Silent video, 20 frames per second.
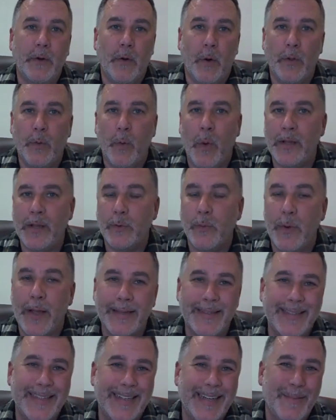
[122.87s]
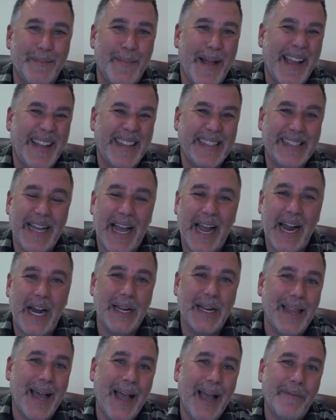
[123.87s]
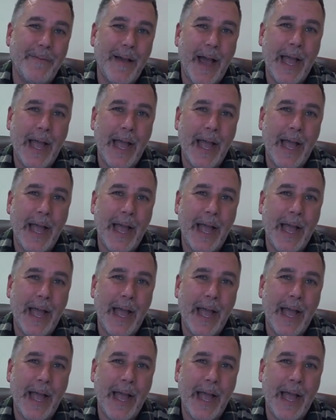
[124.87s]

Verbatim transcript: Northwest resident my entire life.